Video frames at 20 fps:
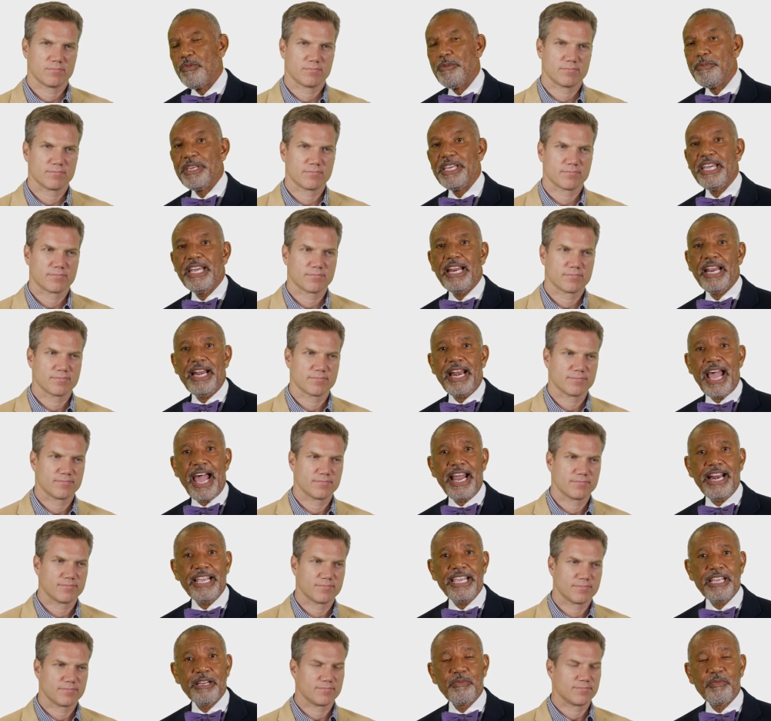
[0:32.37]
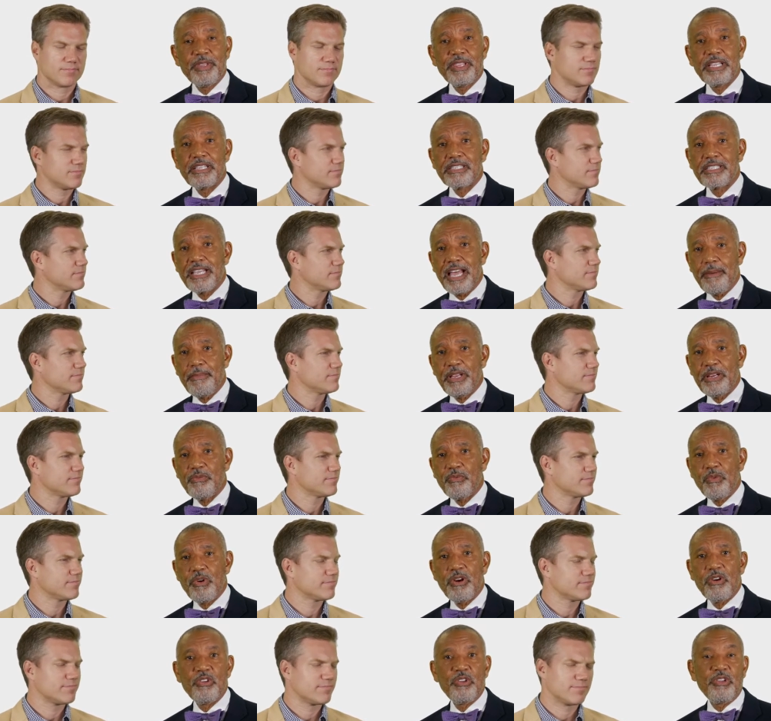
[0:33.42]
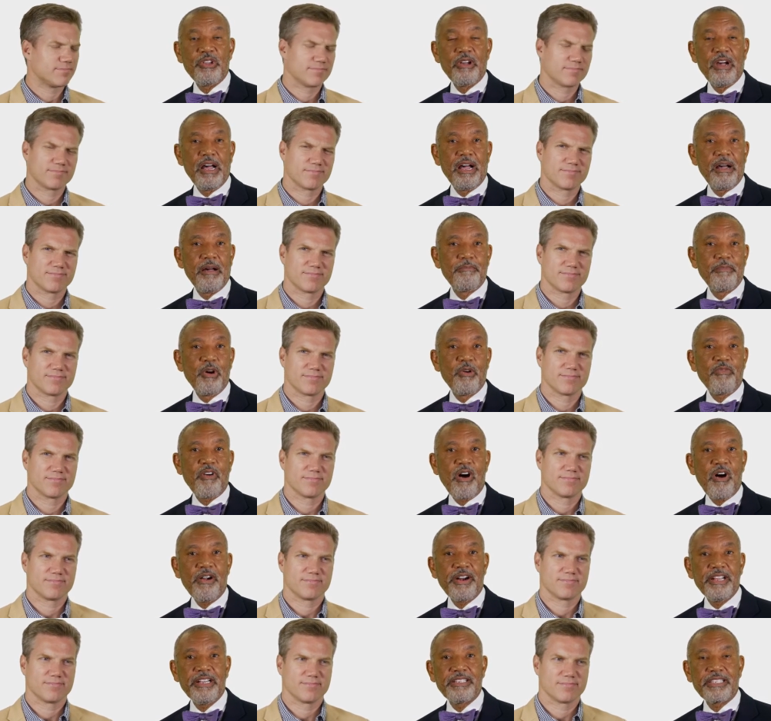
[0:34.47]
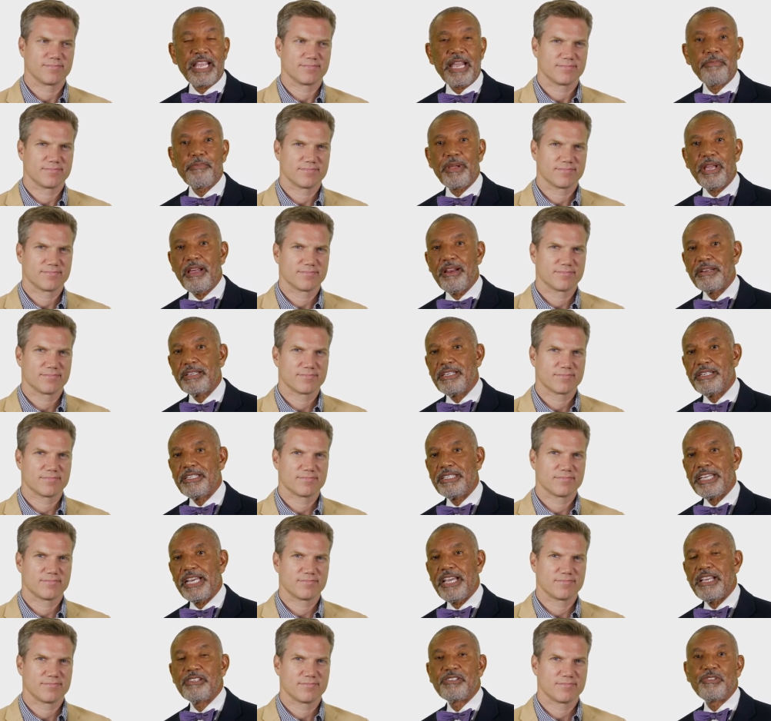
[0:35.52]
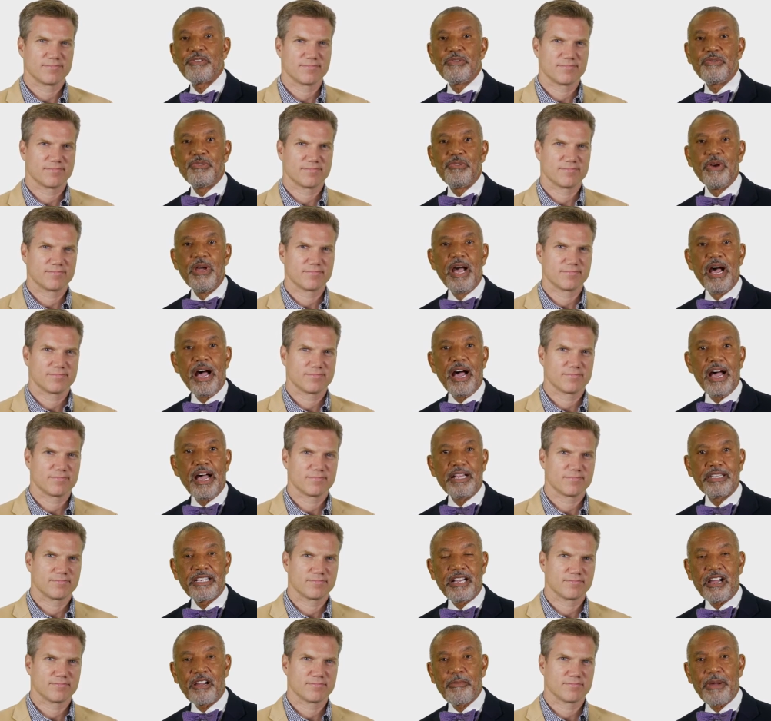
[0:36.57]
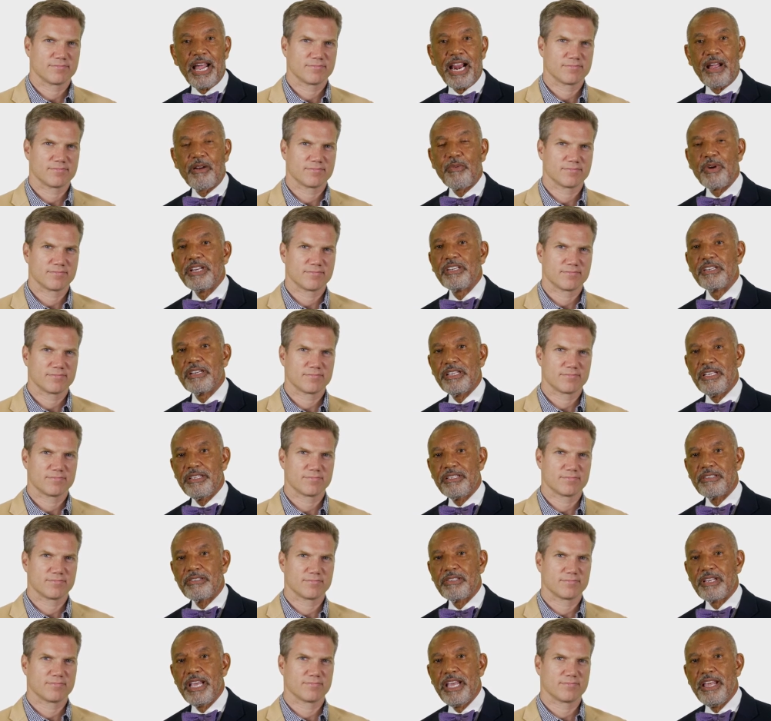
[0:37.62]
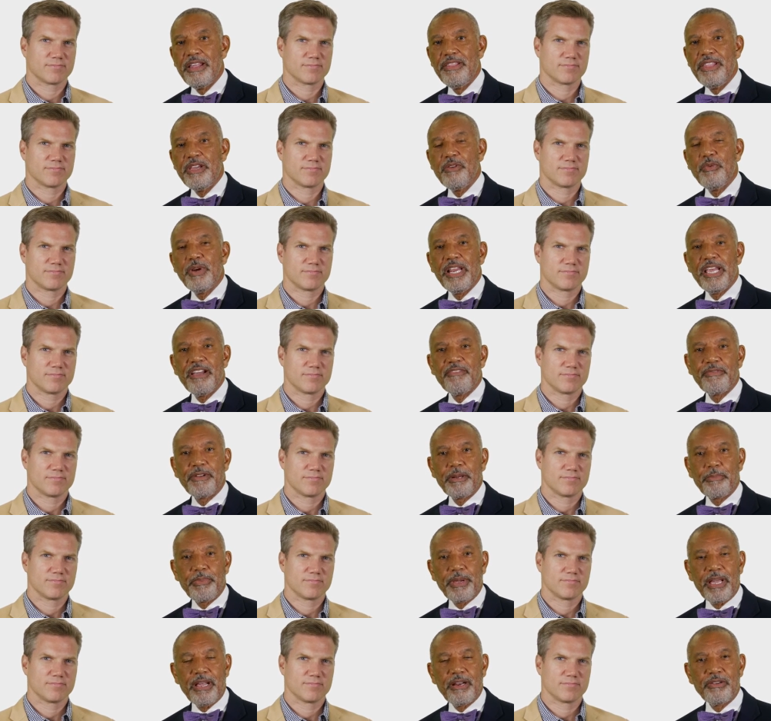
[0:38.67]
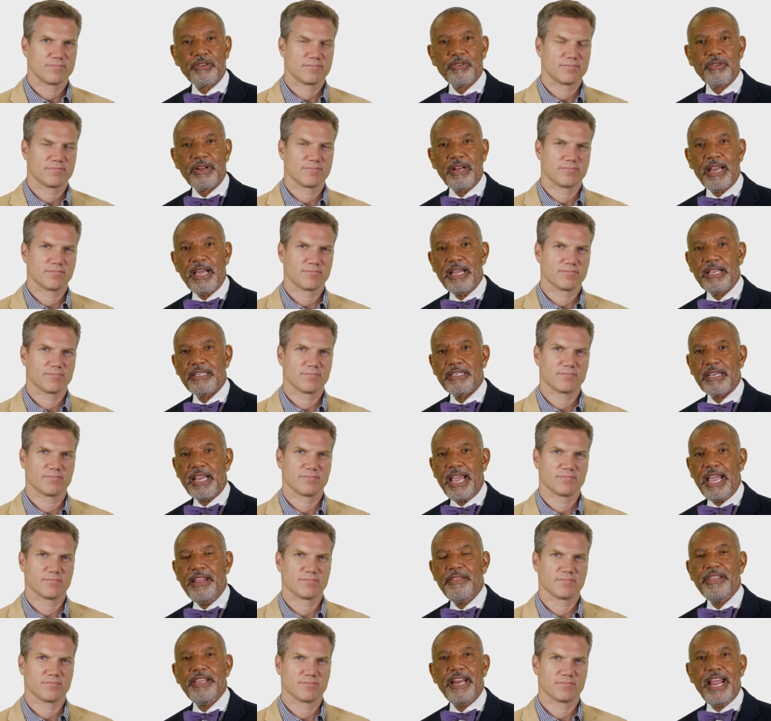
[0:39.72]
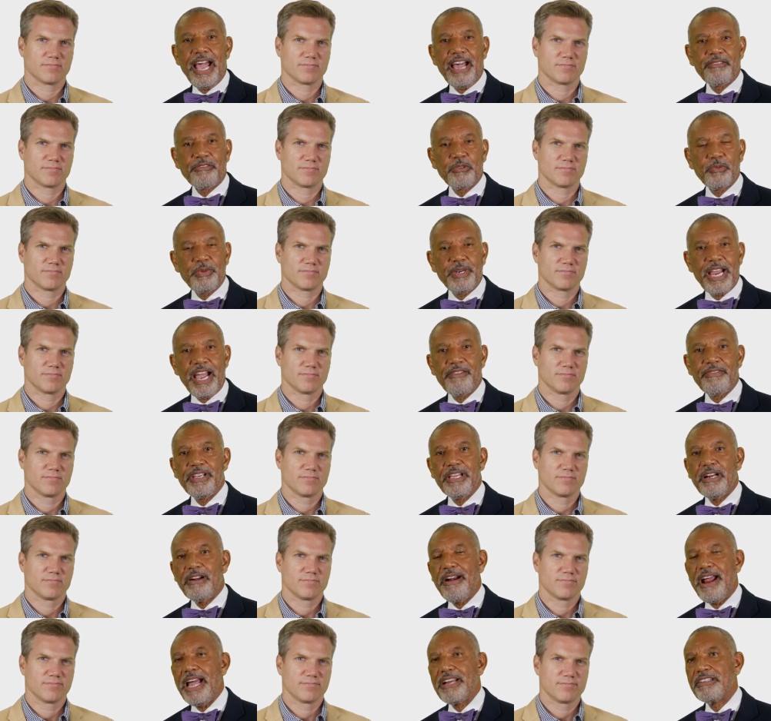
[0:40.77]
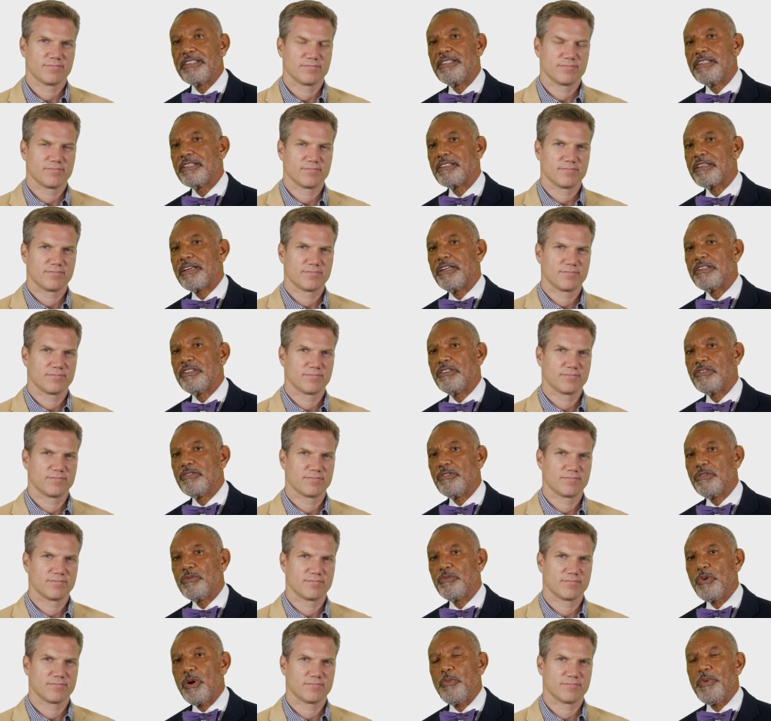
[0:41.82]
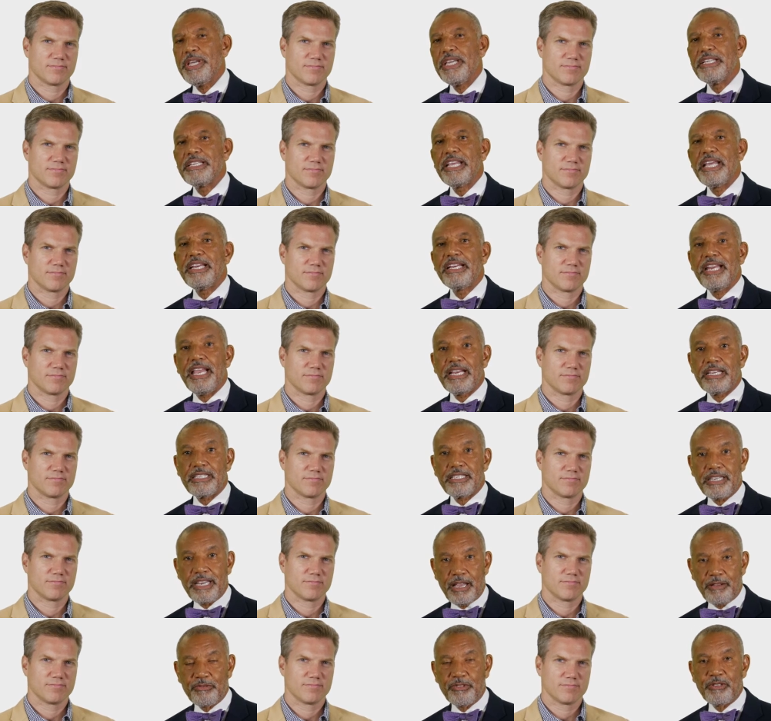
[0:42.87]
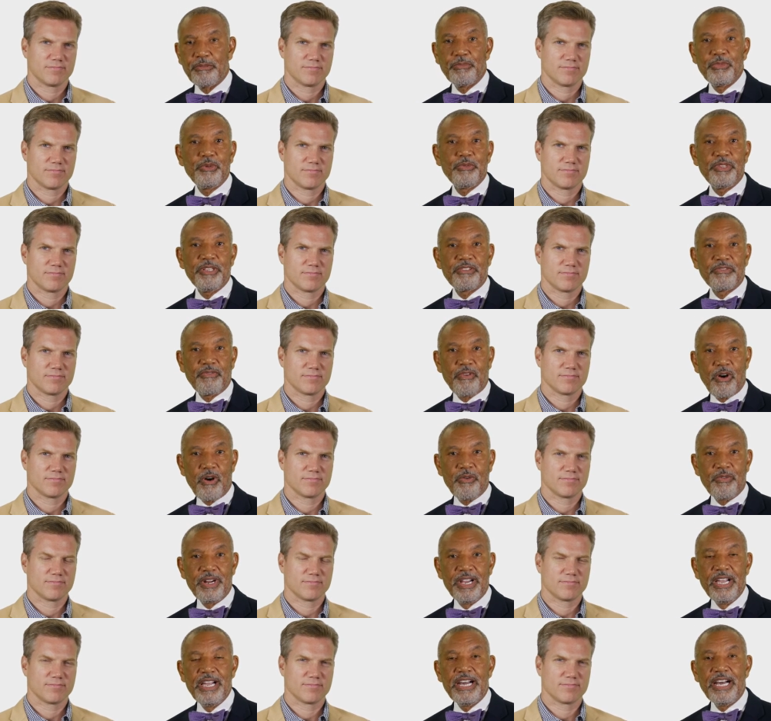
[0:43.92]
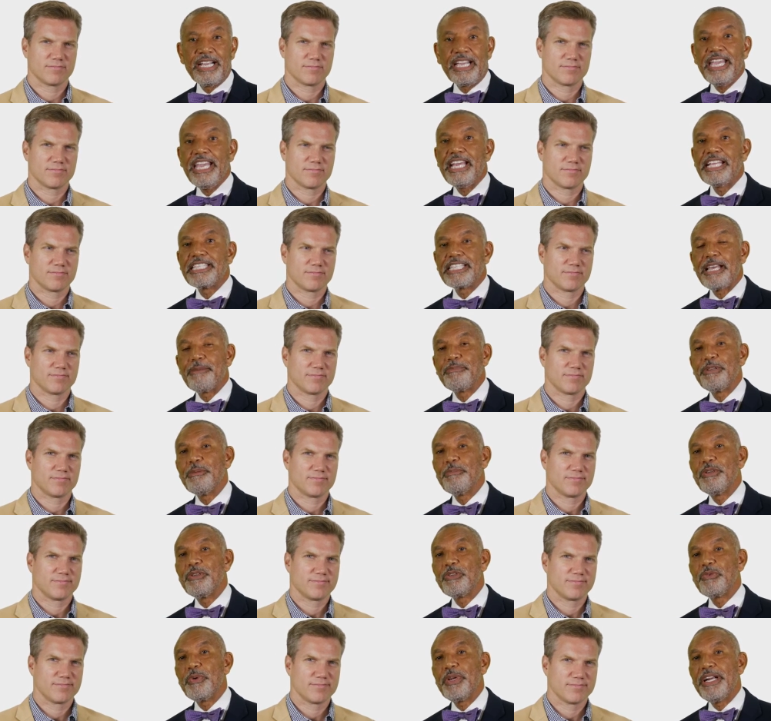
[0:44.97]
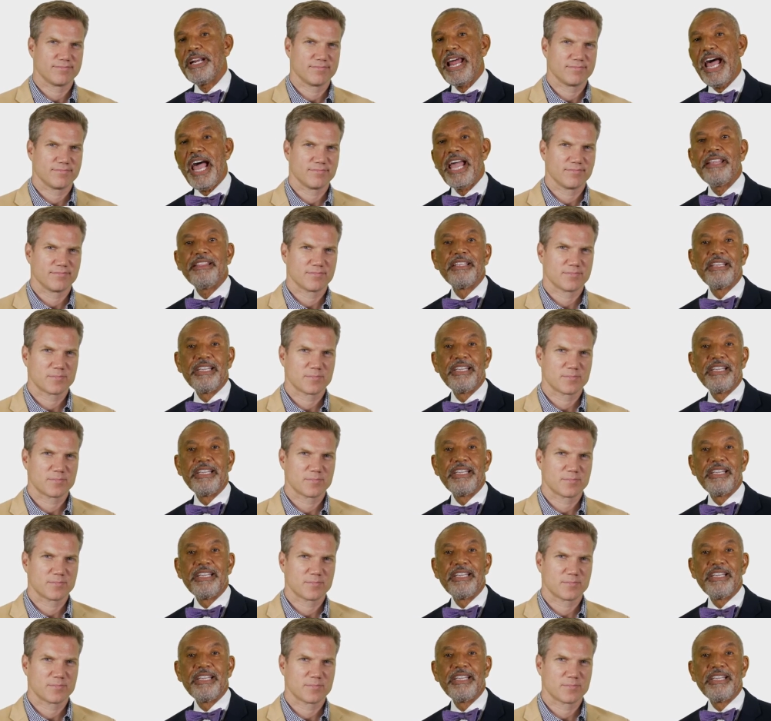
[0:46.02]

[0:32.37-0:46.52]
Speaker 1: We begin at nine A M with the summit where uh, both audience and panel get a chance to uh, talk about our racial issues. Then we'll hear from the panel during lunch, and then after we have an interaction discussion group where we can take next steps to move this forward. Again, September twenty-ninth,